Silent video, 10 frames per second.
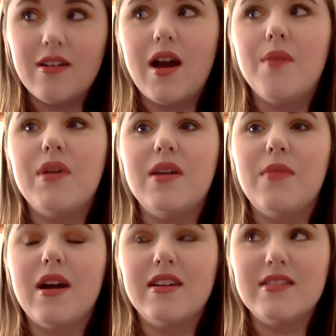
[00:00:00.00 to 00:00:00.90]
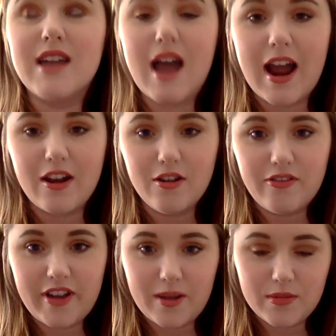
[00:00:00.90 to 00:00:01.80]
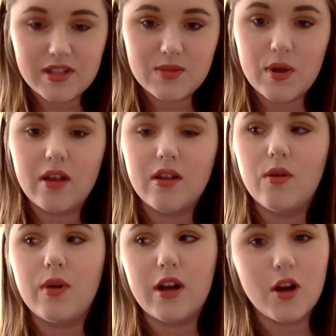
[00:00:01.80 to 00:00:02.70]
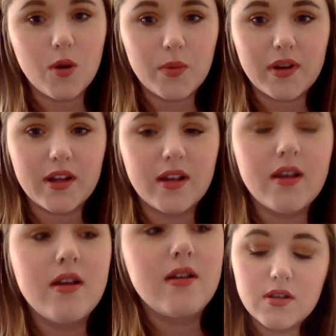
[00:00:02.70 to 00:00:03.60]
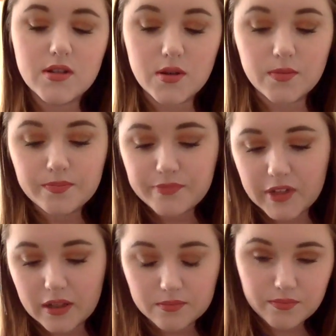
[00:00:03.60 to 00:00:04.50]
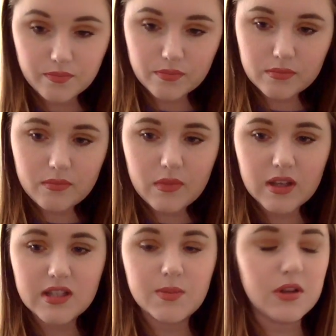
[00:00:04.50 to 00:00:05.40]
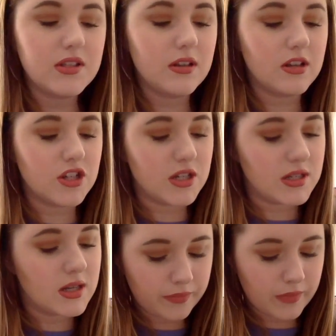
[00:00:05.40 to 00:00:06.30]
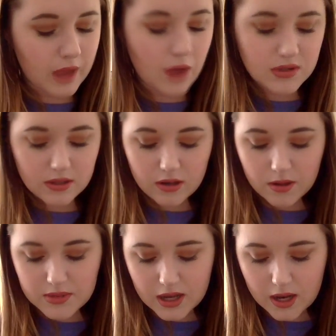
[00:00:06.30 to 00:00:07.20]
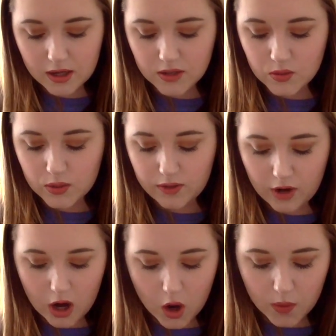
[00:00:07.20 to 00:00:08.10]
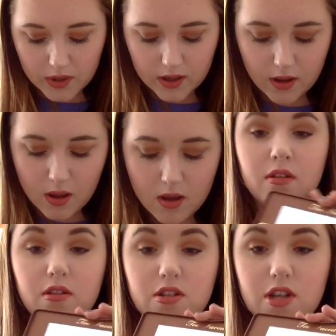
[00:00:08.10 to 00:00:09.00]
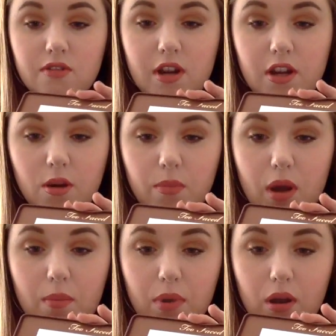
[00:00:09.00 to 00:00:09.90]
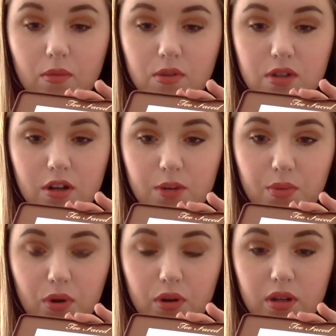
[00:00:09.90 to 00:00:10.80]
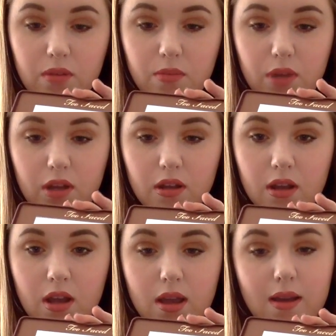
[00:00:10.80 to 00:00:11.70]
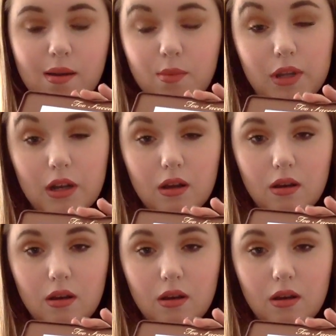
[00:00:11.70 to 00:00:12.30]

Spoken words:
I made my entire family smell it when I opened it. So yeah, it smells delicious. I was a little upset because whenever I opened it, this shade right here, Bonbon, was already broken, but I mean,